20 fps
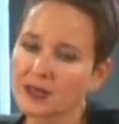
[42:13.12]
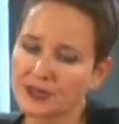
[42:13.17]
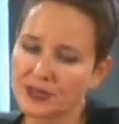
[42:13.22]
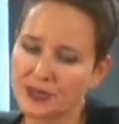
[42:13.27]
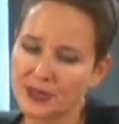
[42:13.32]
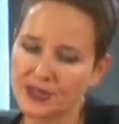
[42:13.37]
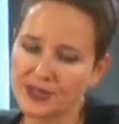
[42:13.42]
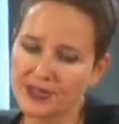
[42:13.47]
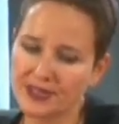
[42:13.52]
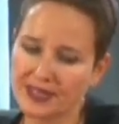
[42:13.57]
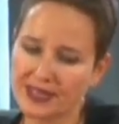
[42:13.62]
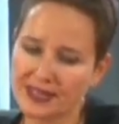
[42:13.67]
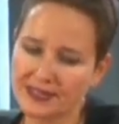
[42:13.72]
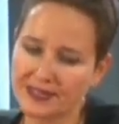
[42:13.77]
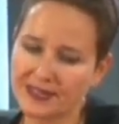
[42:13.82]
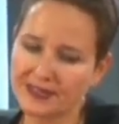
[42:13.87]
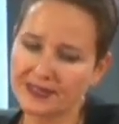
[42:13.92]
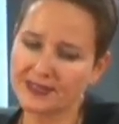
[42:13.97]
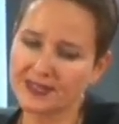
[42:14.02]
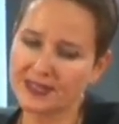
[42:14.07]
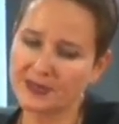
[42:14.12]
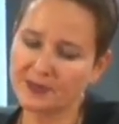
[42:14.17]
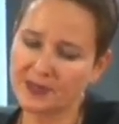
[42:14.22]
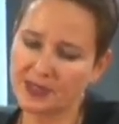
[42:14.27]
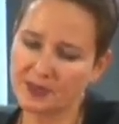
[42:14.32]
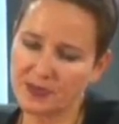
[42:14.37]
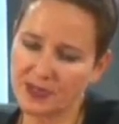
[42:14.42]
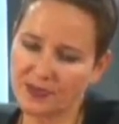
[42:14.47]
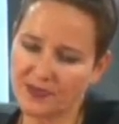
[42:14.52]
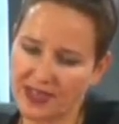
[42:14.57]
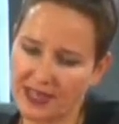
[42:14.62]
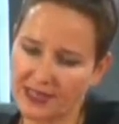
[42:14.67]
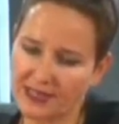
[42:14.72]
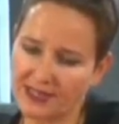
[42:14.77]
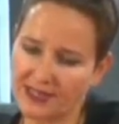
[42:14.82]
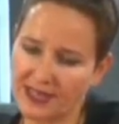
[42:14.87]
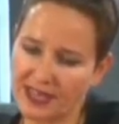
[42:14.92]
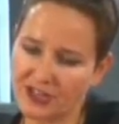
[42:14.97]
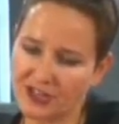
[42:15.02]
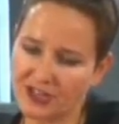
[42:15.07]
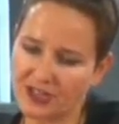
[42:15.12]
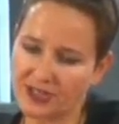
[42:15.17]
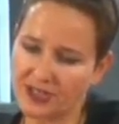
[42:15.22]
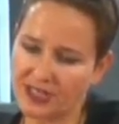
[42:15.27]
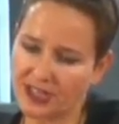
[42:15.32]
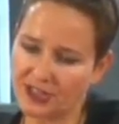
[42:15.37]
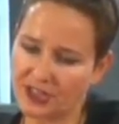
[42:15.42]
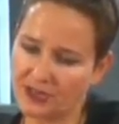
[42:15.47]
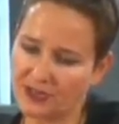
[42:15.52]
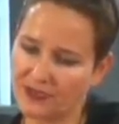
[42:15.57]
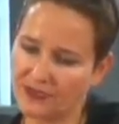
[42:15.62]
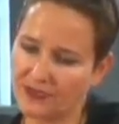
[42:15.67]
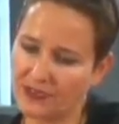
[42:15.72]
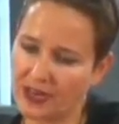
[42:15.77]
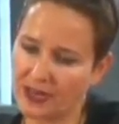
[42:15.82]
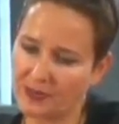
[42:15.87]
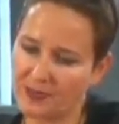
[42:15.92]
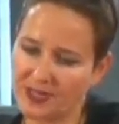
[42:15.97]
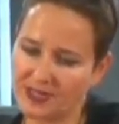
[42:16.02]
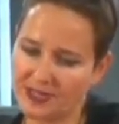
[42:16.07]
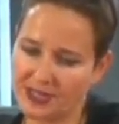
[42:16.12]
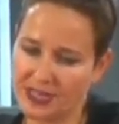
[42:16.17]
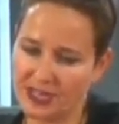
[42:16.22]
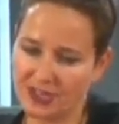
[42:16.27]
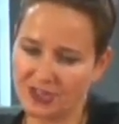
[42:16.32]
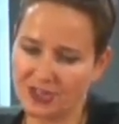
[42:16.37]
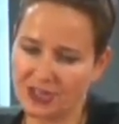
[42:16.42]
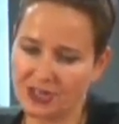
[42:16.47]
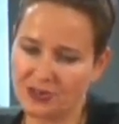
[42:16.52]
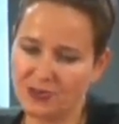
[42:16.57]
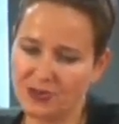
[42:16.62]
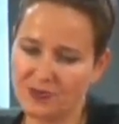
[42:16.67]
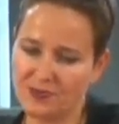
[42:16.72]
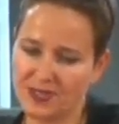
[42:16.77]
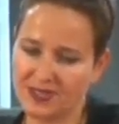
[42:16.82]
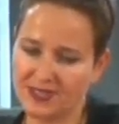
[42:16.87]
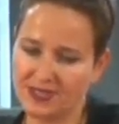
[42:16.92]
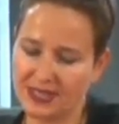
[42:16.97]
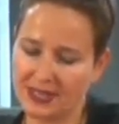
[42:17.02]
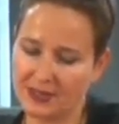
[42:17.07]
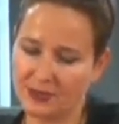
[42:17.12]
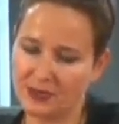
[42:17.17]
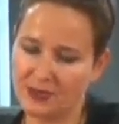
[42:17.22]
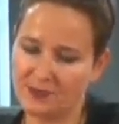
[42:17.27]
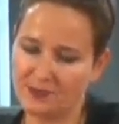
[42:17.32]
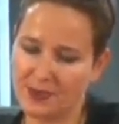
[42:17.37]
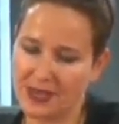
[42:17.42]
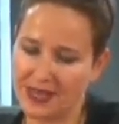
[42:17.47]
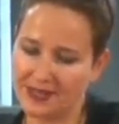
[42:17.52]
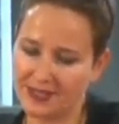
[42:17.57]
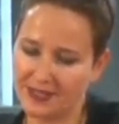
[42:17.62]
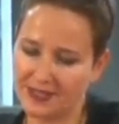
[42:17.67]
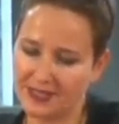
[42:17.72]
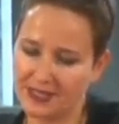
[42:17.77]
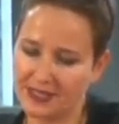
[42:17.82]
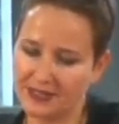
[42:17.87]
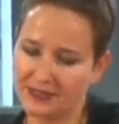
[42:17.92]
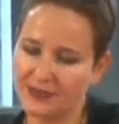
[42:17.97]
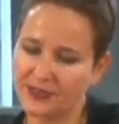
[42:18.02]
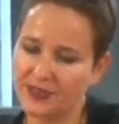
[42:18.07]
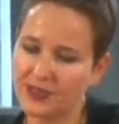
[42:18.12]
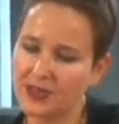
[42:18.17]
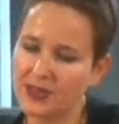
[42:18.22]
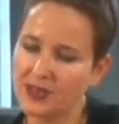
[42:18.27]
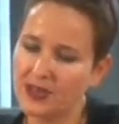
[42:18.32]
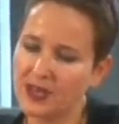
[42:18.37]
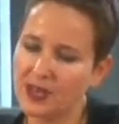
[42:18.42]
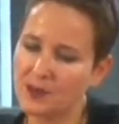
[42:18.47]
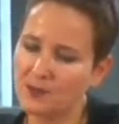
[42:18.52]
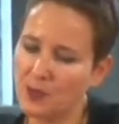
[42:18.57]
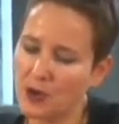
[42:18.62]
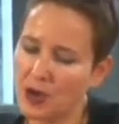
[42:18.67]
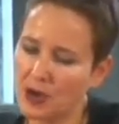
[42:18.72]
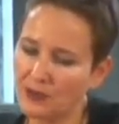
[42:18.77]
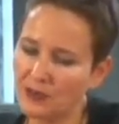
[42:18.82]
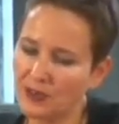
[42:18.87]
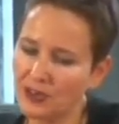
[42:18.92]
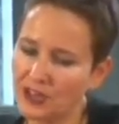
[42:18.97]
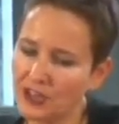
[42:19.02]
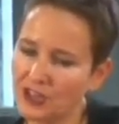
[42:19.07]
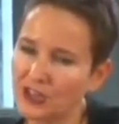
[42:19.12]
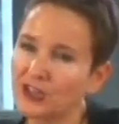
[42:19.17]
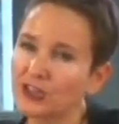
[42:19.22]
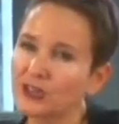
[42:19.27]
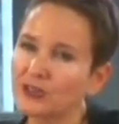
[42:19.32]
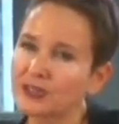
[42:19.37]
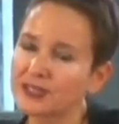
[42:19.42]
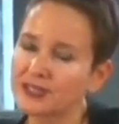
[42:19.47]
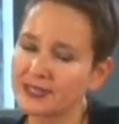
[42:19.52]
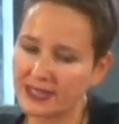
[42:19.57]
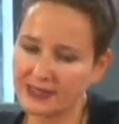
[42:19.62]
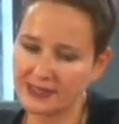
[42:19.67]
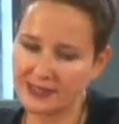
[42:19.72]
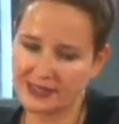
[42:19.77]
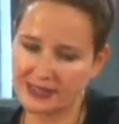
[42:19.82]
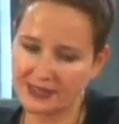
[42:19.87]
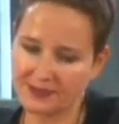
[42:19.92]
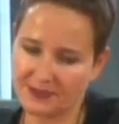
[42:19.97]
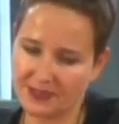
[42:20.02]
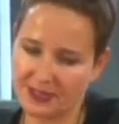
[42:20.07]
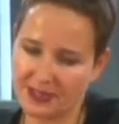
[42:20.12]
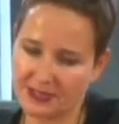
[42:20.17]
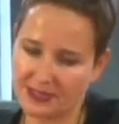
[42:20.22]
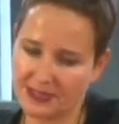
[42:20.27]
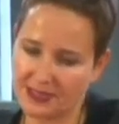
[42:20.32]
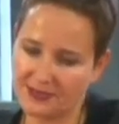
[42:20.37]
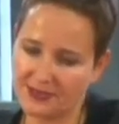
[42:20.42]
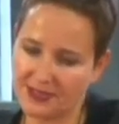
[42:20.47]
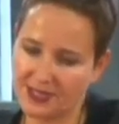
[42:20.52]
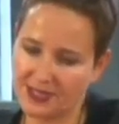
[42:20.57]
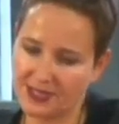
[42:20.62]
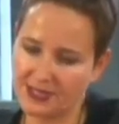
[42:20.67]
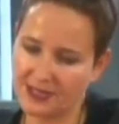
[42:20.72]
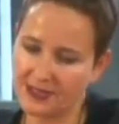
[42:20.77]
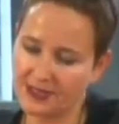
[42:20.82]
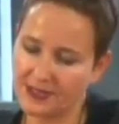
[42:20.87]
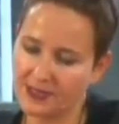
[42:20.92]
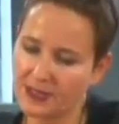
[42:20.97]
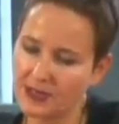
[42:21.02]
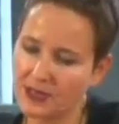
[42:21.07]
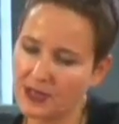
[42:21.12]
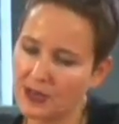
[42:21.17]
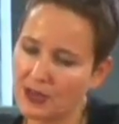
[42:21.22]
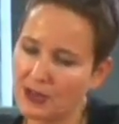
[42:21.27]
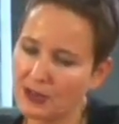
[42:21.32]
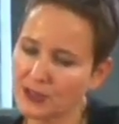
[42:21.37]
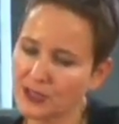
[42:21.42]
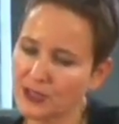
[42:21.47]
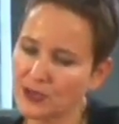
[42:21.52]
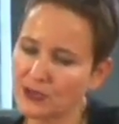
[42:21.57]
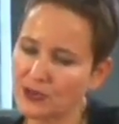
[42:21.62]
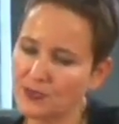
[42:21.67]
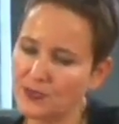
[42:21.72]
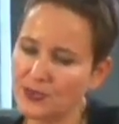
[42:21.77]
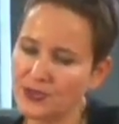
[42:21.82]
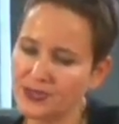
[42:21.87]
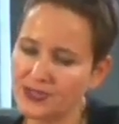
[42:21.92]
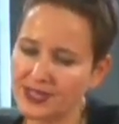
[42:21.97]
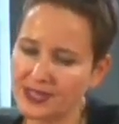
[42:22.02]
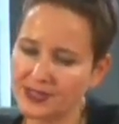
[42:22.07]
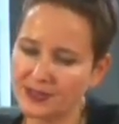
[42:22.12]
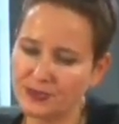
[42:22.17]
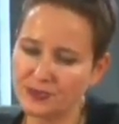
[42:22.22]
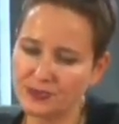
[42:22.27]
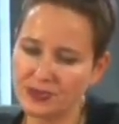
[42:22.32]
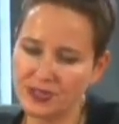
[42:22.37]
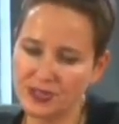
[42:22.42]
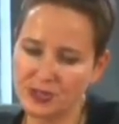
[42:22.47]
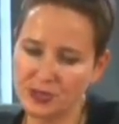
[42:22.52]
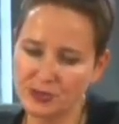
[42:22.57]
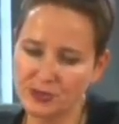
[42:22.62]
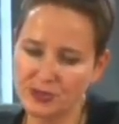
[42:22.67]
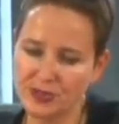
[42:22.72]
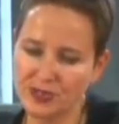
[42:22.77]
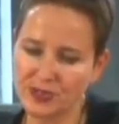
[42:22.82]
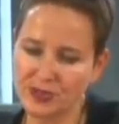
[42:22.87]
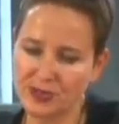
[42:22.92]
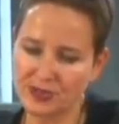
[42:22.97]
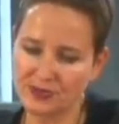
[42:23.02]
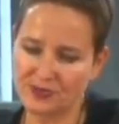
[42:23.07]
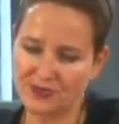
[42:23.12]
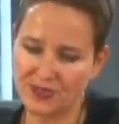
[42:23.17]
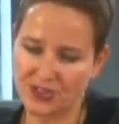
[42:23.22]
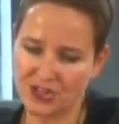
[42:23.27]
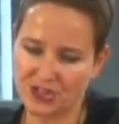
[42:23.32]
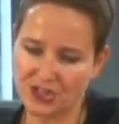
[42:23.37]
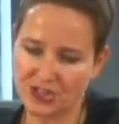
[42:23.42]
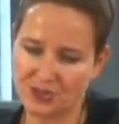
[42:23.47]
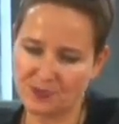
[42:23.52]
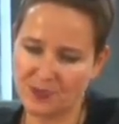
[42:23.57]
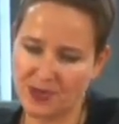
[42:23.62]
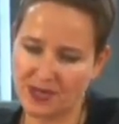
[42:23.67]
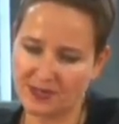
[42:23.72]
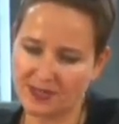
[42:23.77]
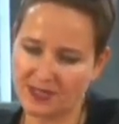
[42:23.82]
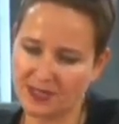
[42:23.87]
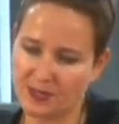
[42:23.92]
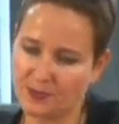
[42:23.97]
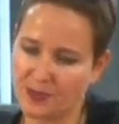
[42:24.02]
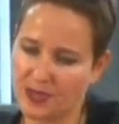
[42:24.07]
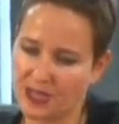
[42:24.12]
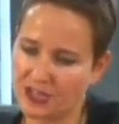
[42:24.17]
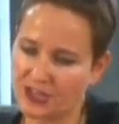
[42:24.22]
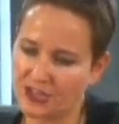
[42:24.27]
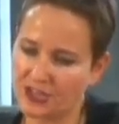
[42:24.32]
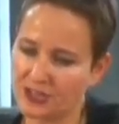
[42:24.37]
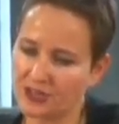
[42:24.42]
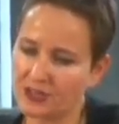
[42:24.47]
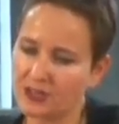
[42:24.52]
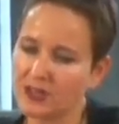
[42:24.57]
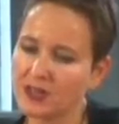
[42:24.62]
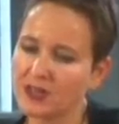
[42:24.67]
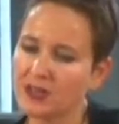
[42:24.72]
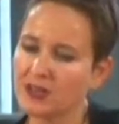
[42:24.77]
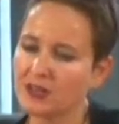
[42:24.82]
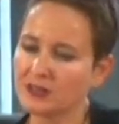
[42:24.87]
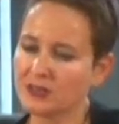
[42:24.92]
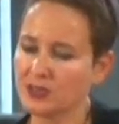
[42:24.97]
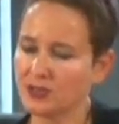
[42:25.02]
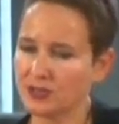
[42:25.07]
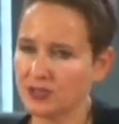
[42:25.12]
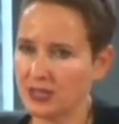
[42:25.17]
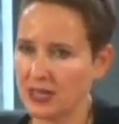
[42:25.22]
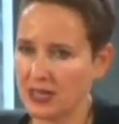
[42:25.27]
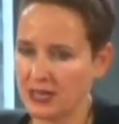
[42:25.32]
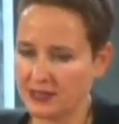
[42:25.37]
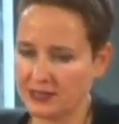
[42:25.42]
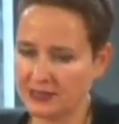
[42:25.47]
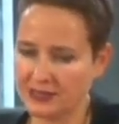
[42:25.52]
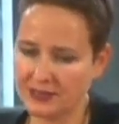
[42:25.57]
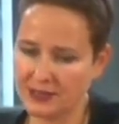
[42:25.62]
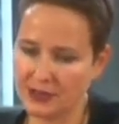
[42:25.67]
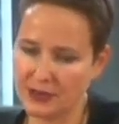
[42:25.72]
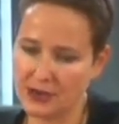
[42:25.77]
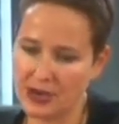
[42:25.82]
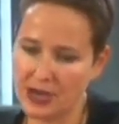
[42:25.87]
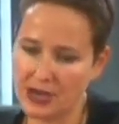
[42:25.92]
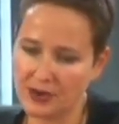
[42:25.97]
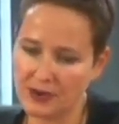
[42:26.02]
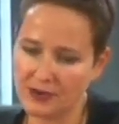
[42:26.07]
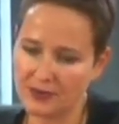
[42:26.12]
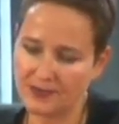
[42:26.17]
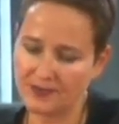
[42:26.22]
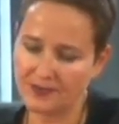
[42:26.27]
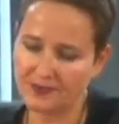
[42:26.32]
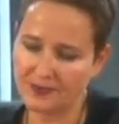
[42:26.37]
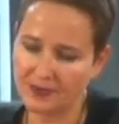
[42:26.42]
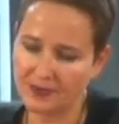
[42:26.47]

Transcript: Third, classical symptoms of alienation such as fragmentation and repetitive, impoverished or senseless activities also represent reduced or deficient participation in societal know-how.